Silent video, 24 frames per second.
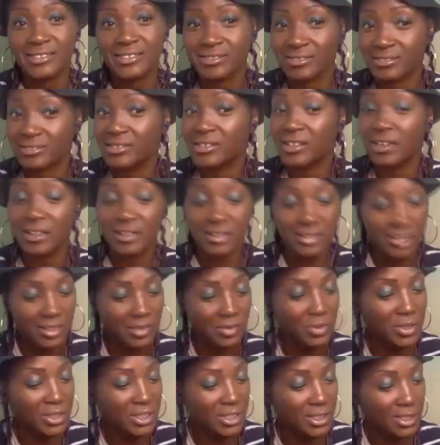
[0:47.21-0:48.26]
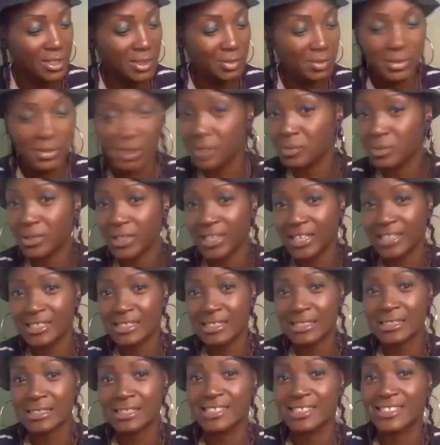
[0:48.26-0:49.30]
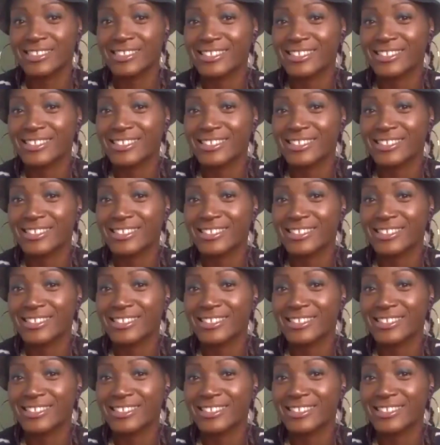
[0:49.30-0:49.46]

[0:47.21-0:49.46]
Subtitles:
y'all took me to some good places.